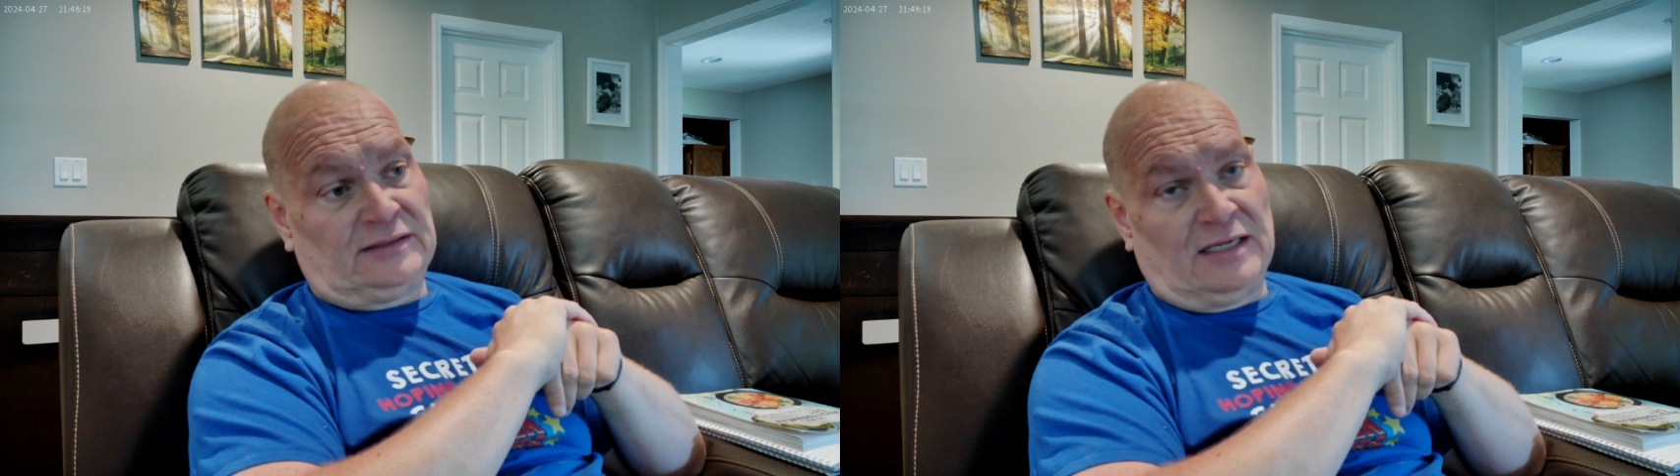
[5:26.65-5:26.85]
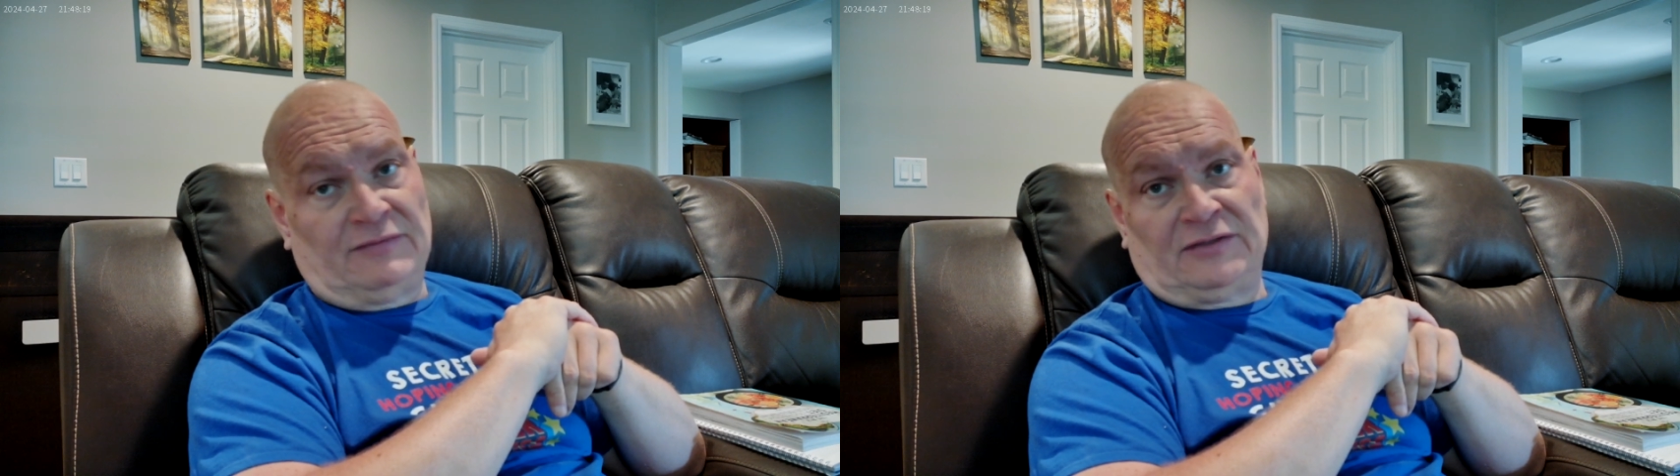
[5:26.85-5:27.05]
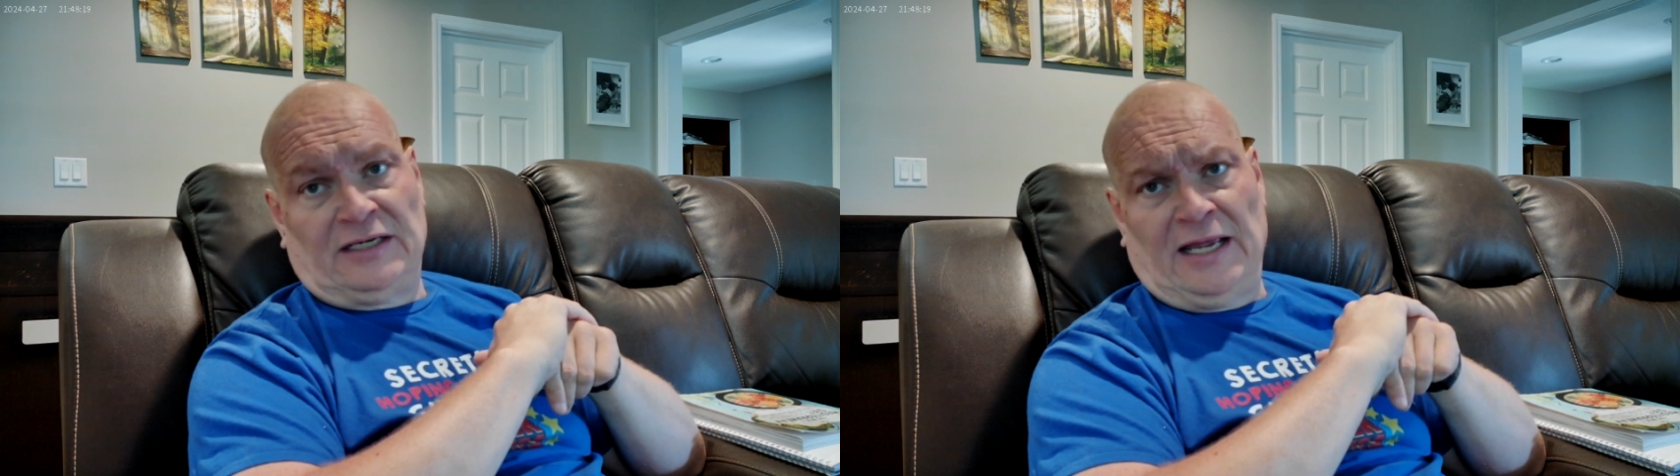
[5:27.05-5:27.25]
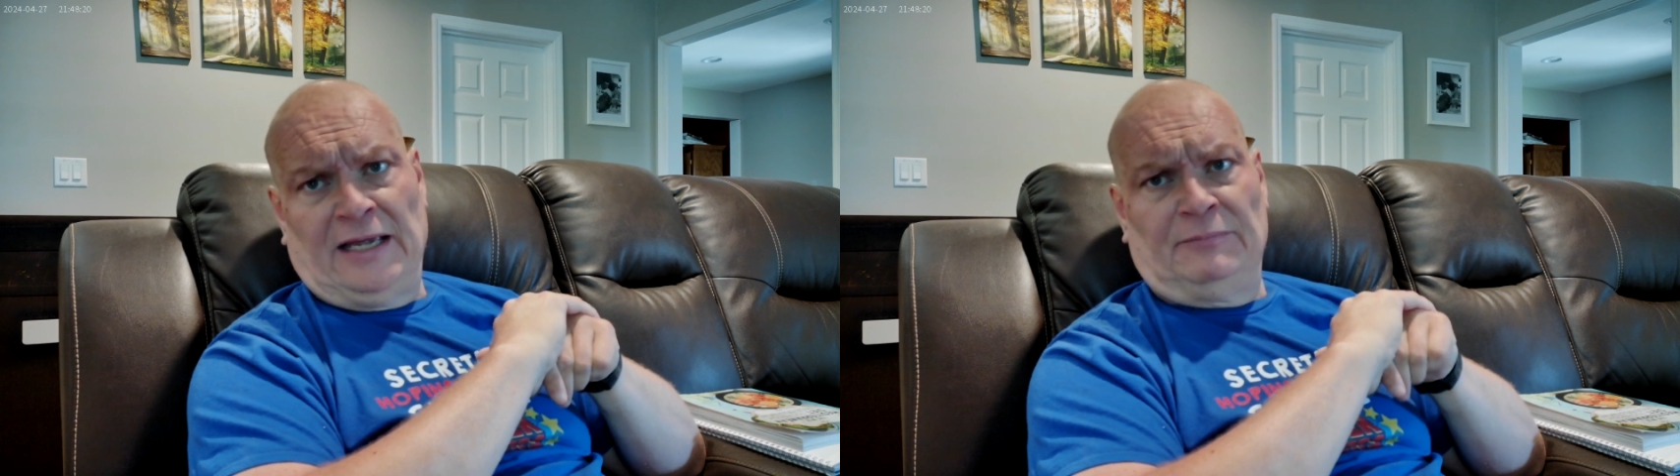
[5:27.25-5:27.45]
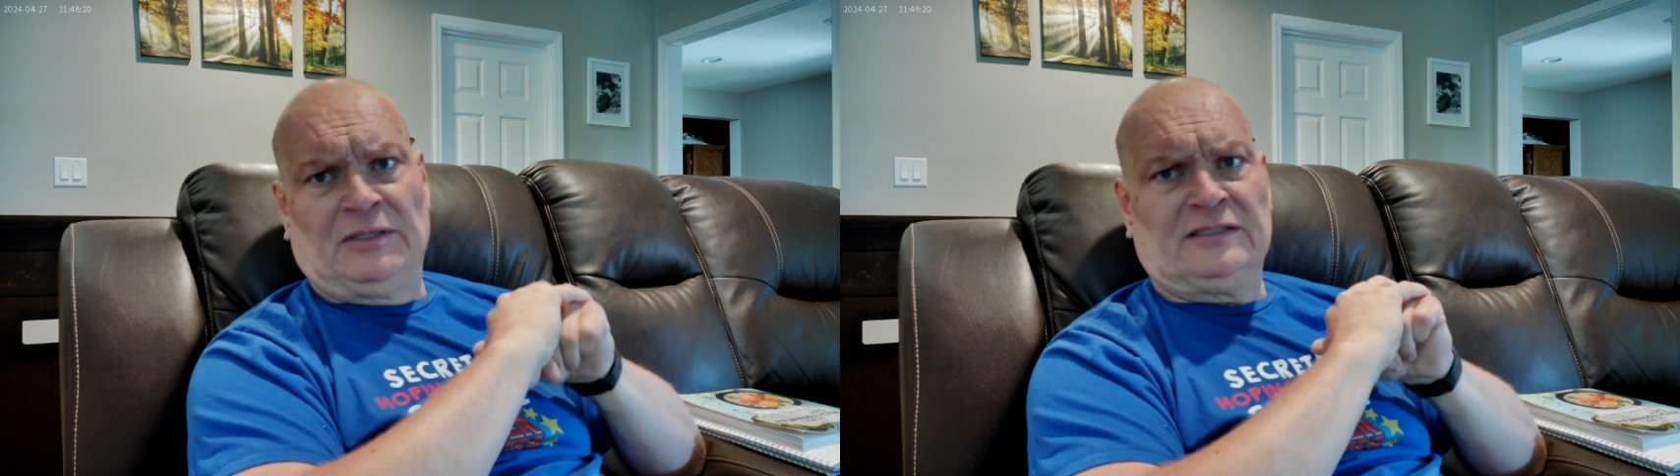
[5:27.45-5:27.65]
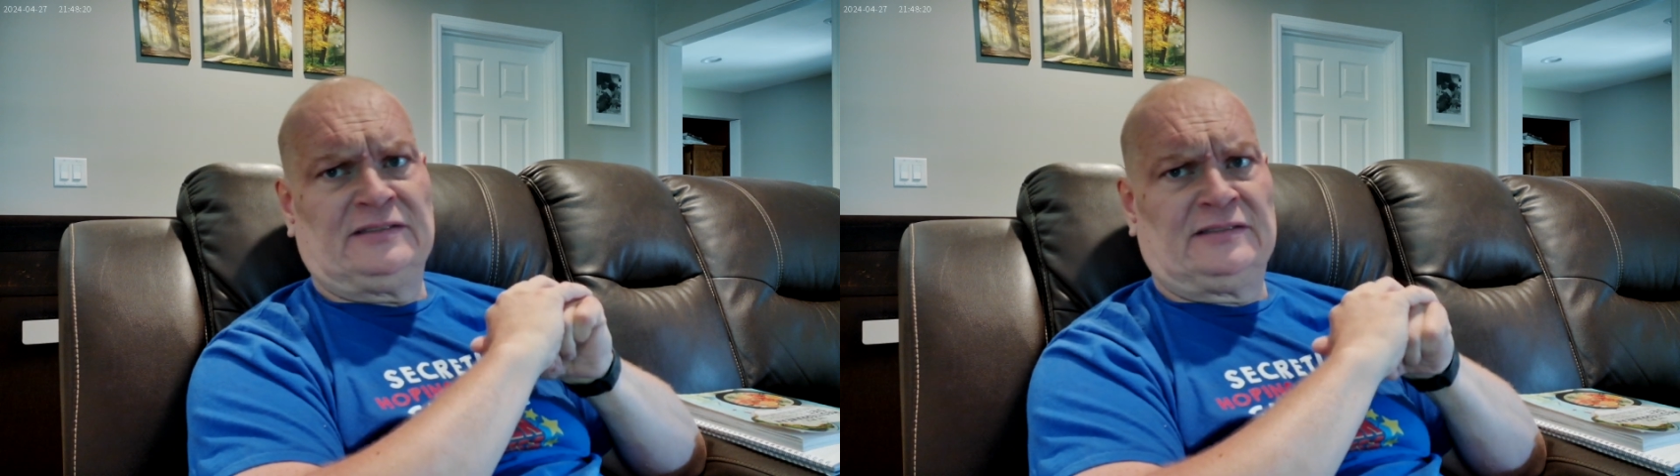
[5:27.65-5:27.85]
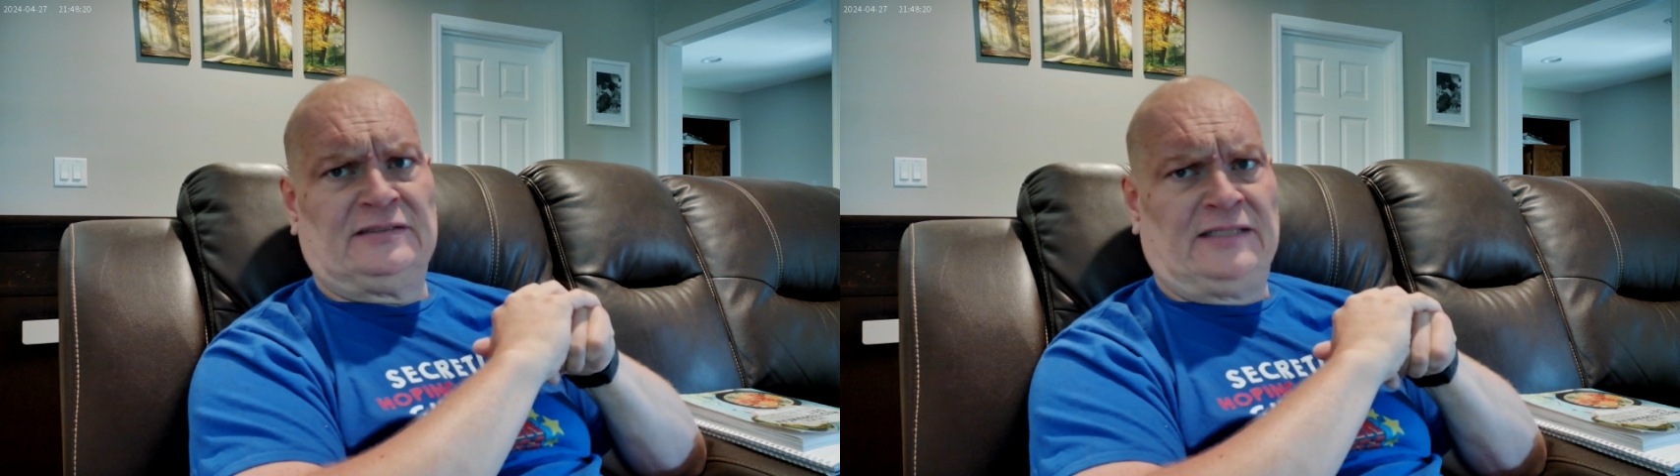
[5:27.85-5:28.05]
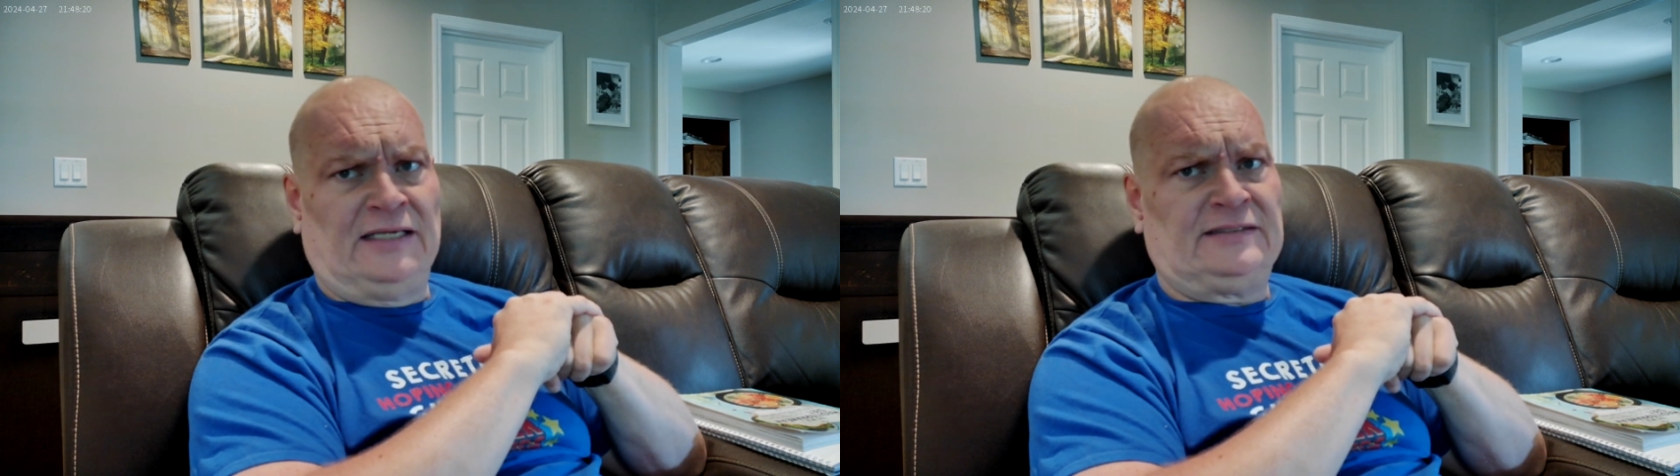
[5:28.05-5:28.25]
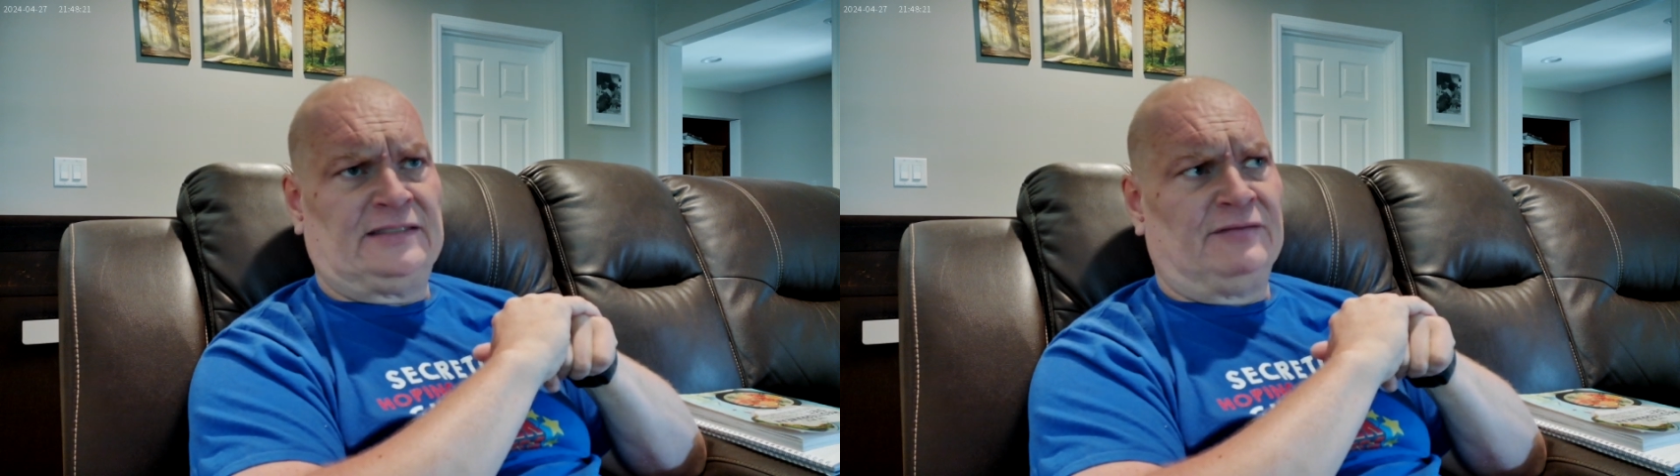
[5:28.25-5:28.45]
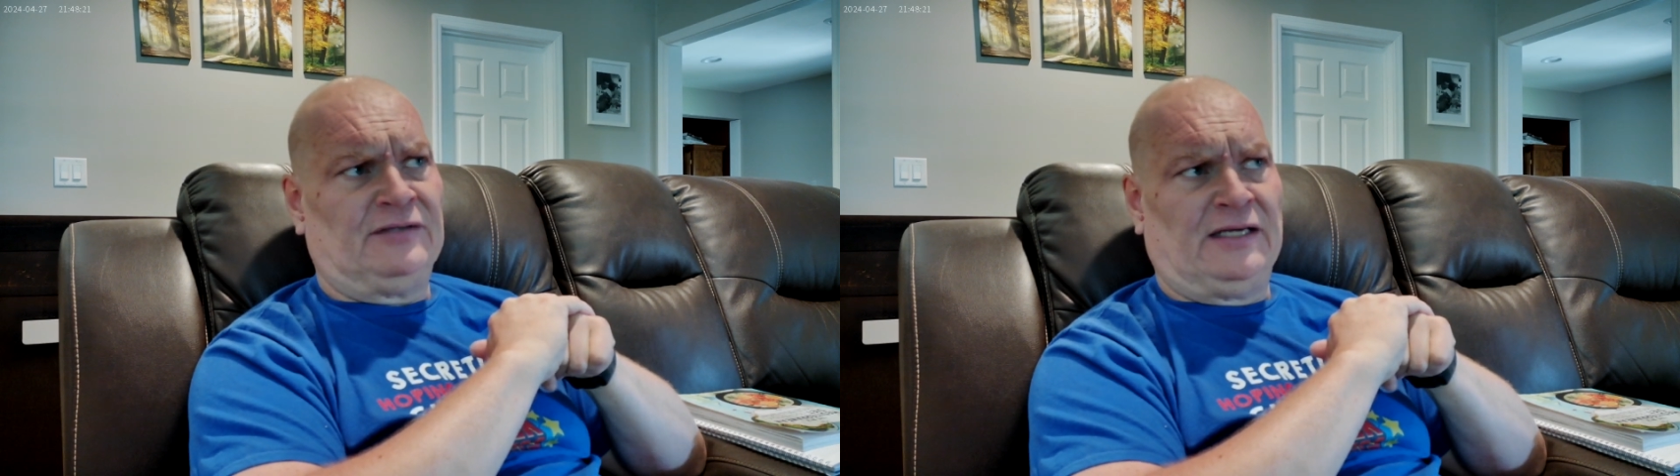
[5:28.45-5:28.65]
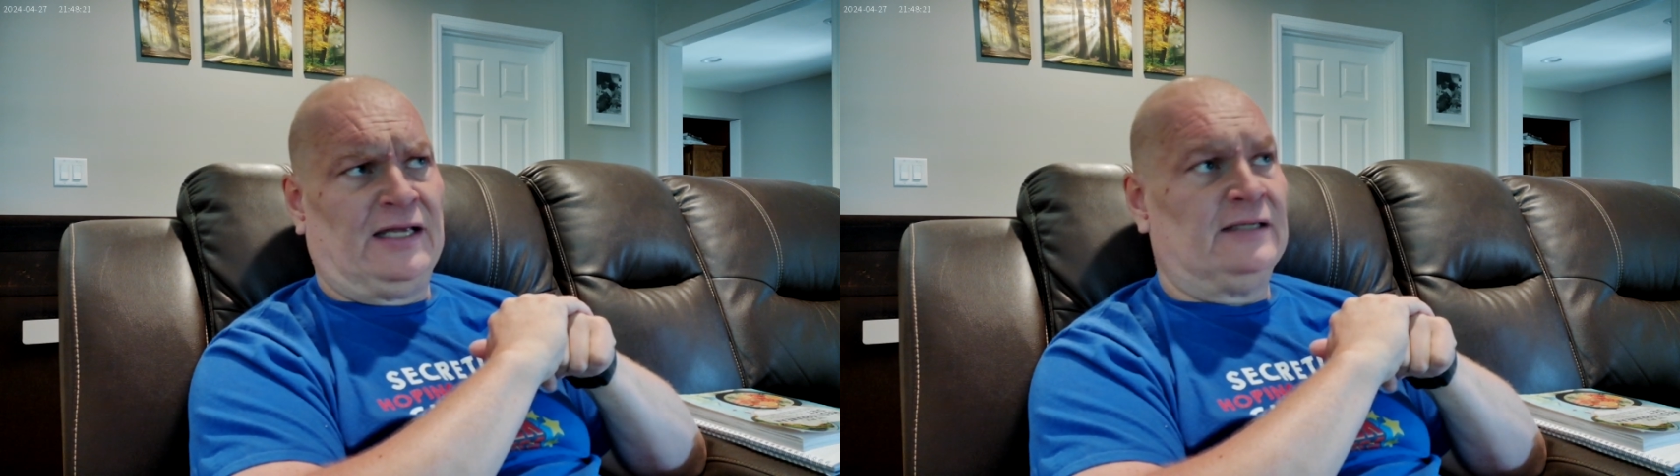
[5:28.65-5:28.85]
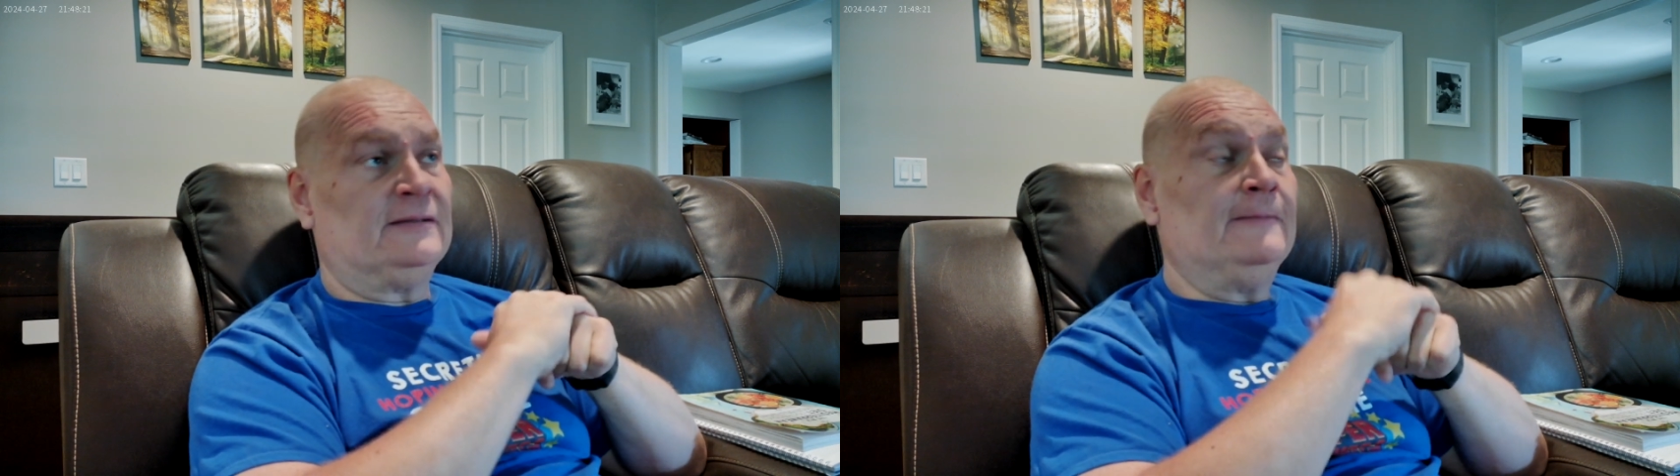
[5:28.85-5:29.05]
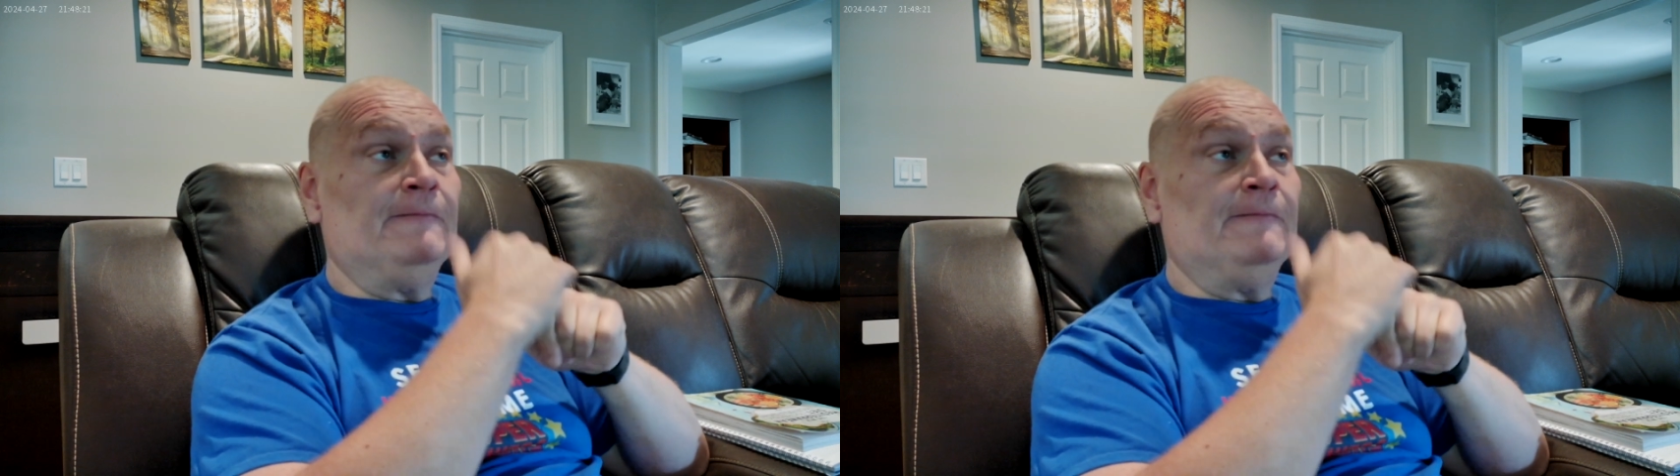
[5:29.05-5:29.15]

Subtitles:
7, and 8, because day 7 and 8